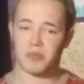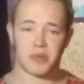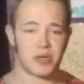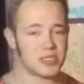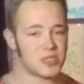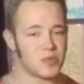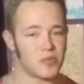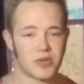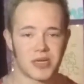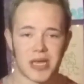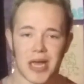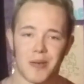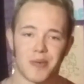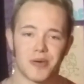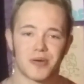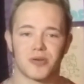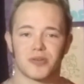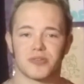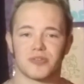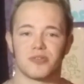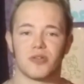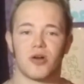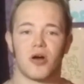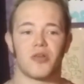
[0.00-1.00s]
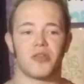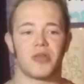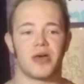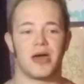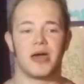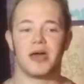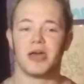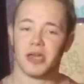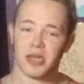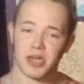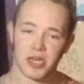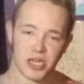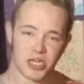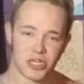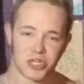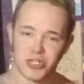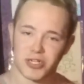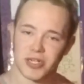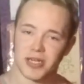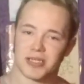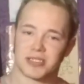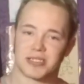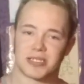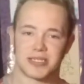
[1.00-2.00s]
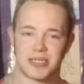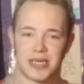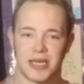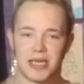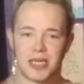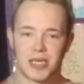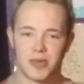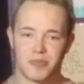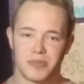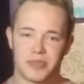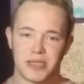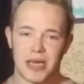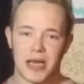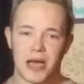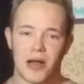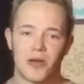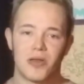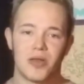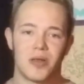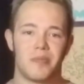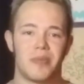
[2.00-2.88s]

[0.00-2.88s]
mixing with chemicals and all that, and she has to take him down.